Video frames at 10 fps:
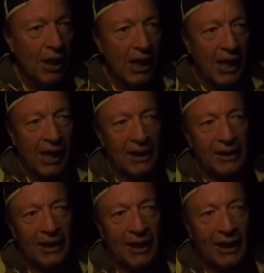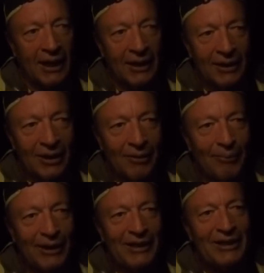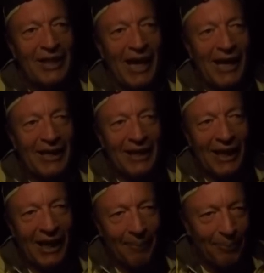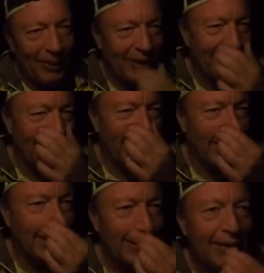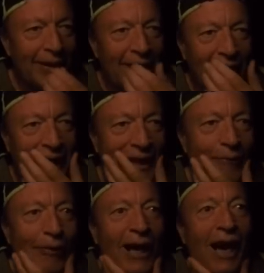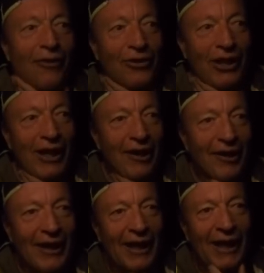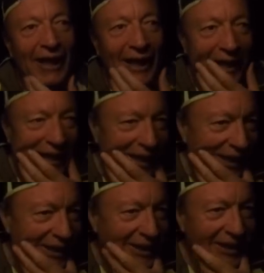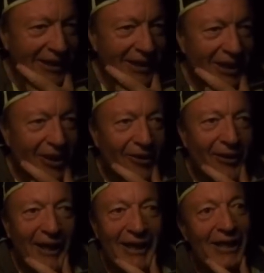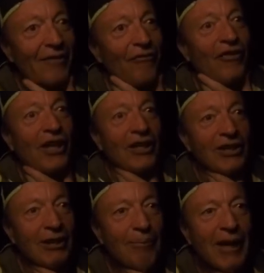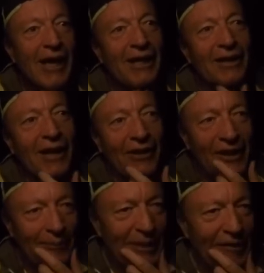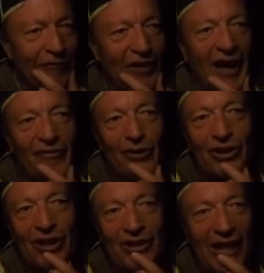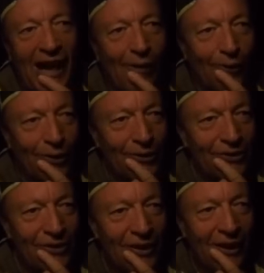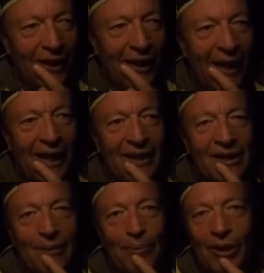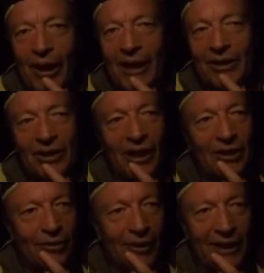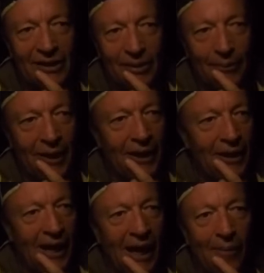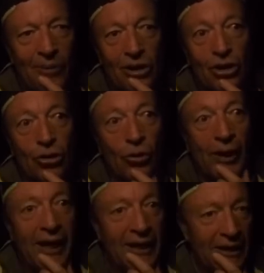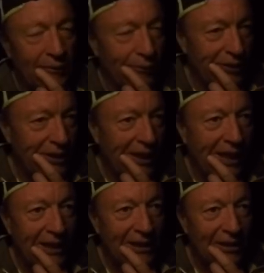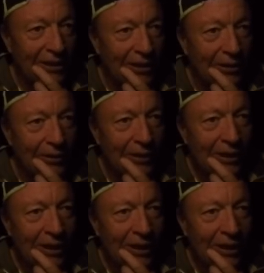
And but he signed up, and he went out there, and you know, and he didn't finish. I think he made it 5 or 6 hours, and he said, Bill, I just underestimated how much training it would take, you know.